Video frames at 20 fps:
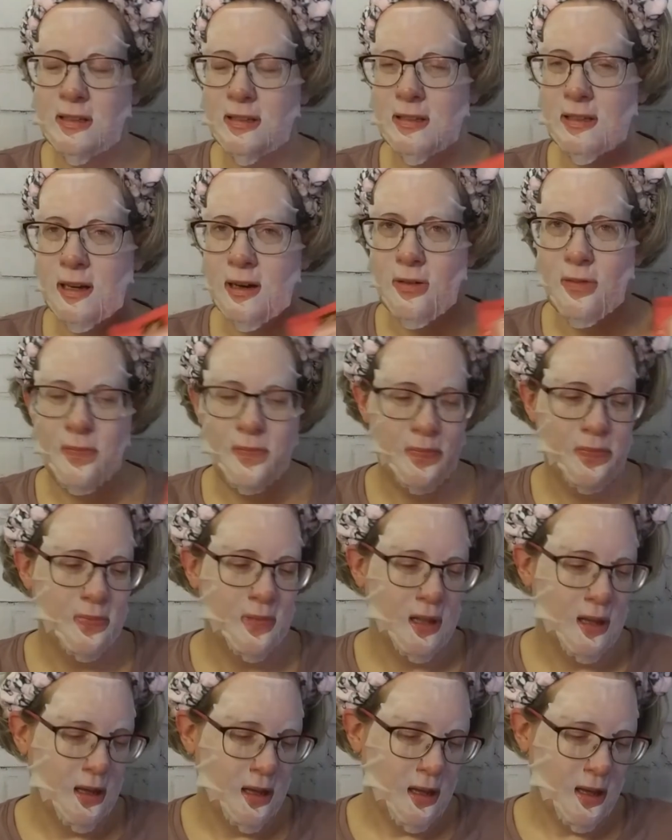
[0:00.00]
So,
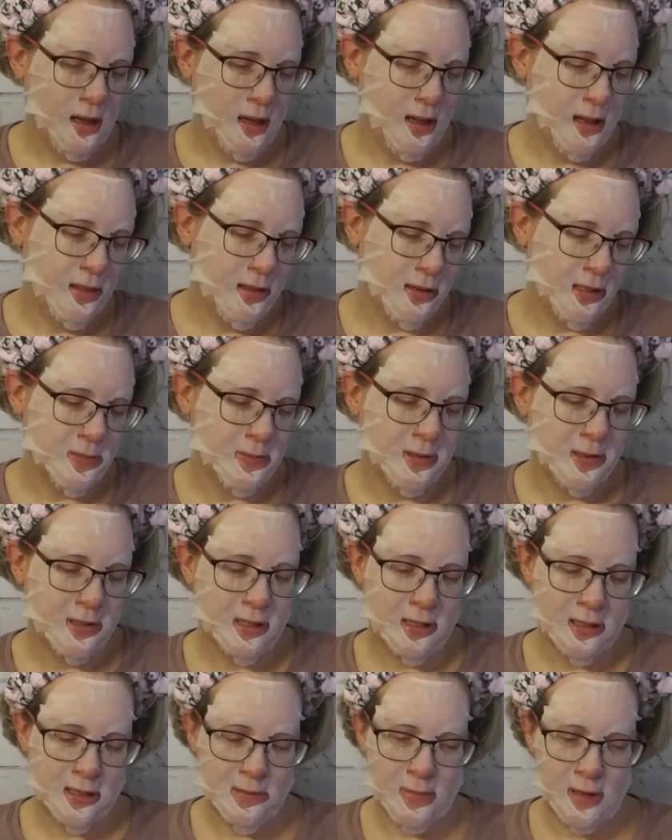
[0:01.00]
and they're
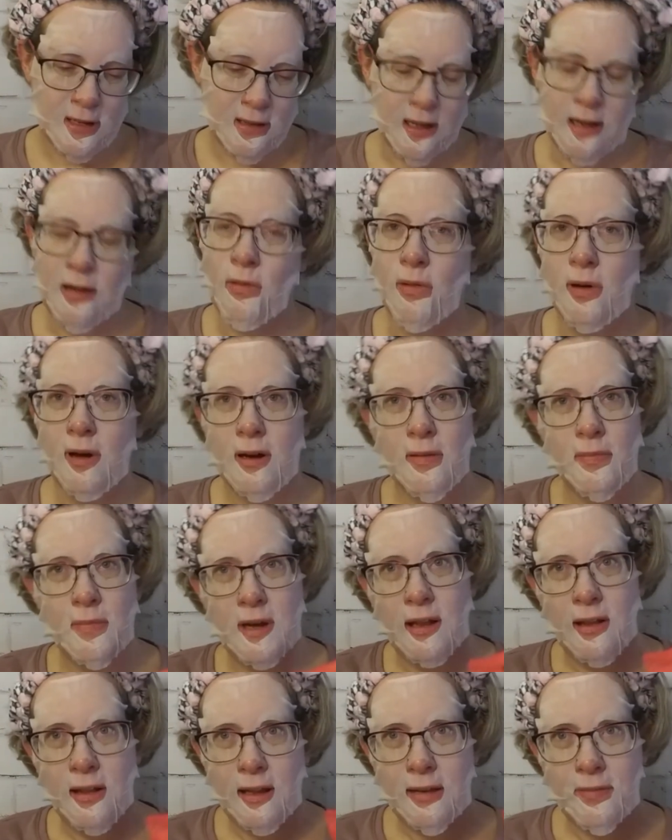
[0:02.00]
supposed to smell like
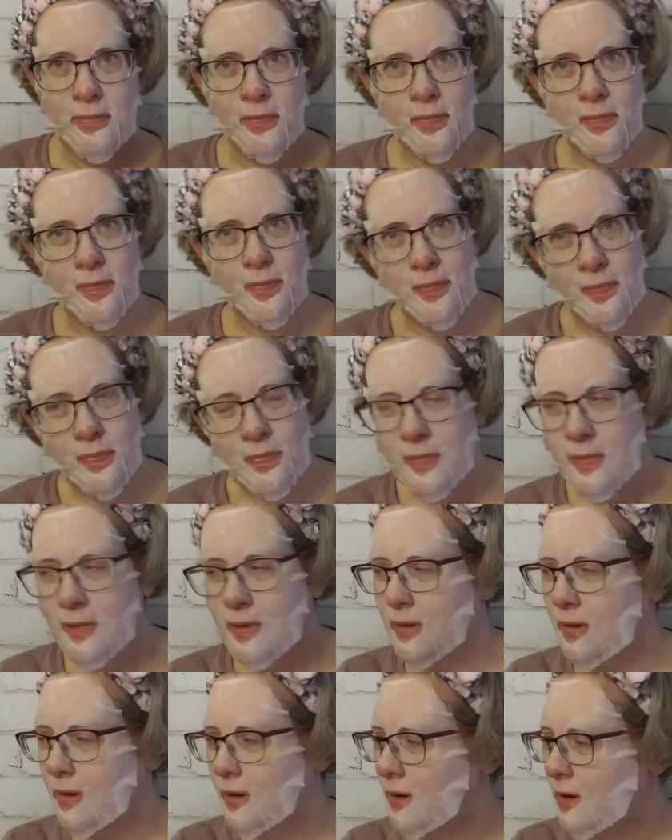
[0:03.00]
watermelon.
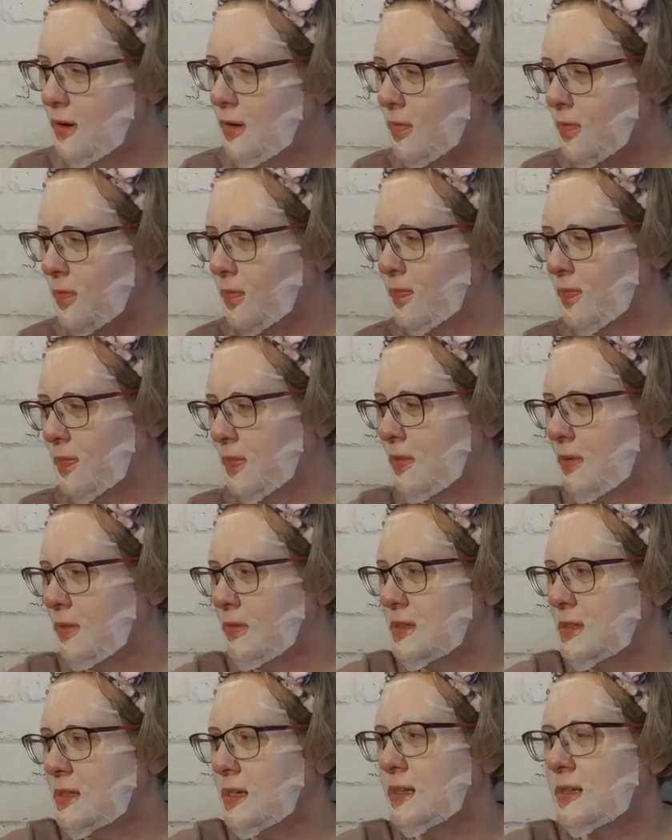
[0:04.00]
You know, what
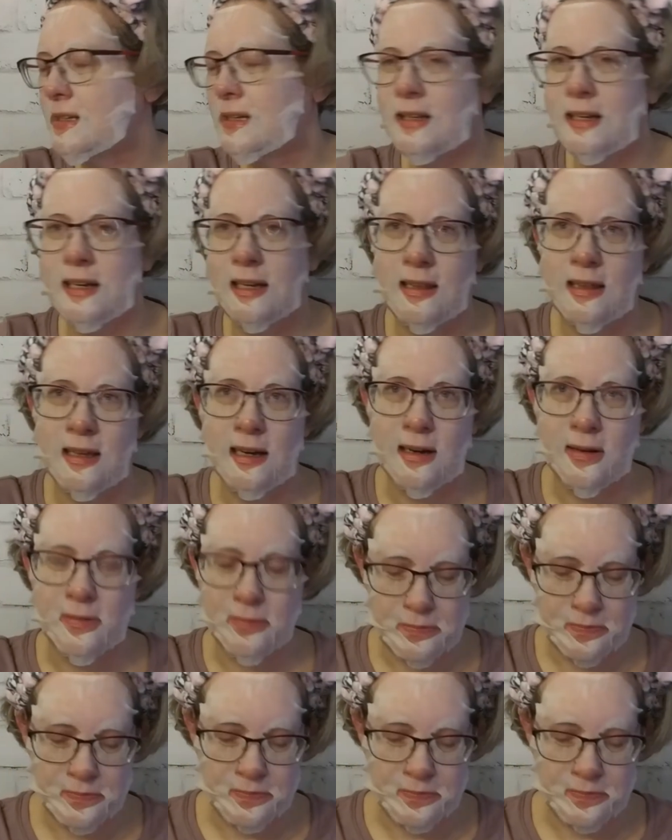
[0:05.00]
was not to like there?